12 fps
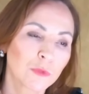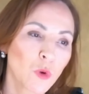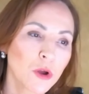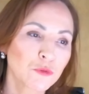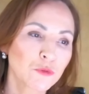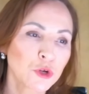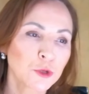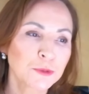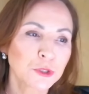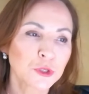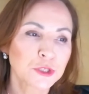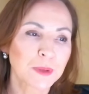what room
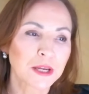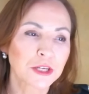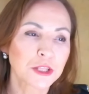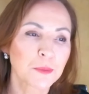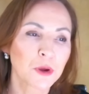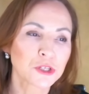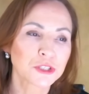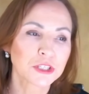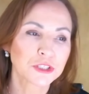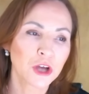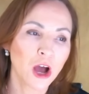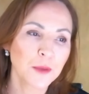do you spend the
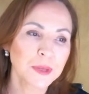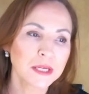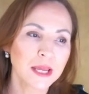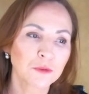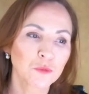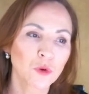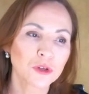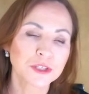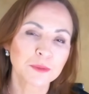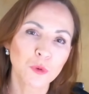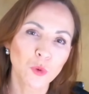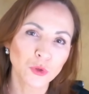most time in, and what's
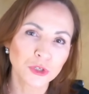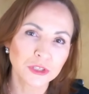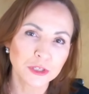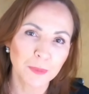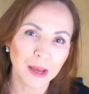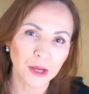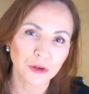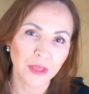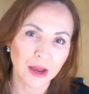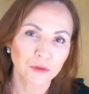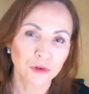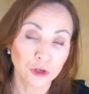important about
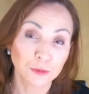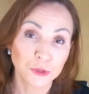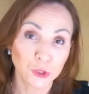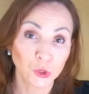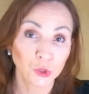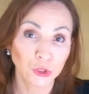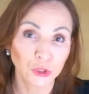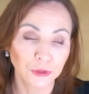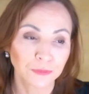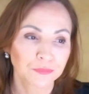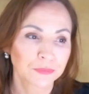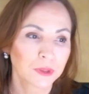that room to
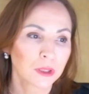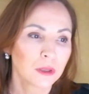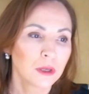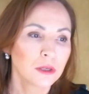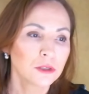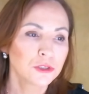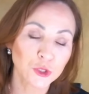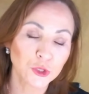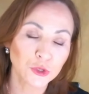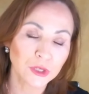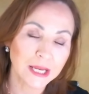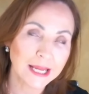you? Do
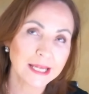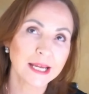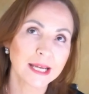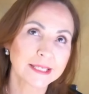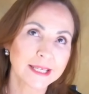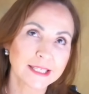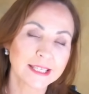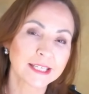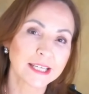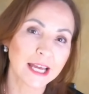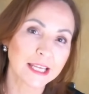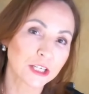you need a
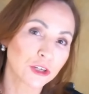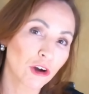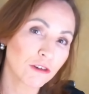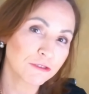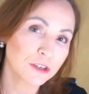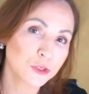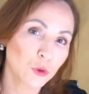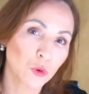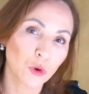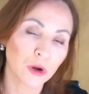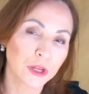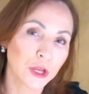designated office,
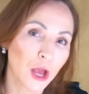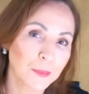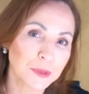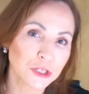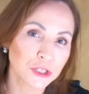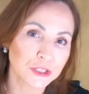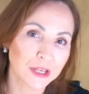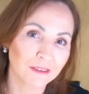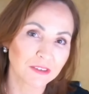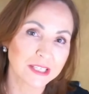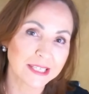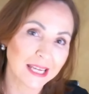or are you happy just to
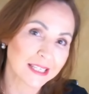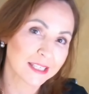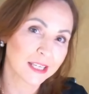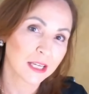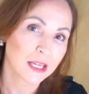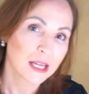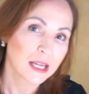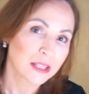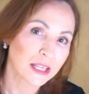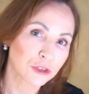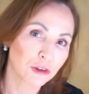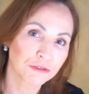have a desk
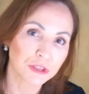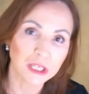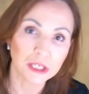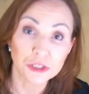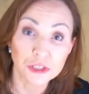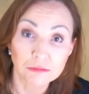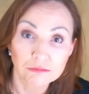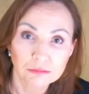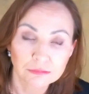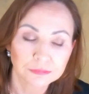that's off the kitchen?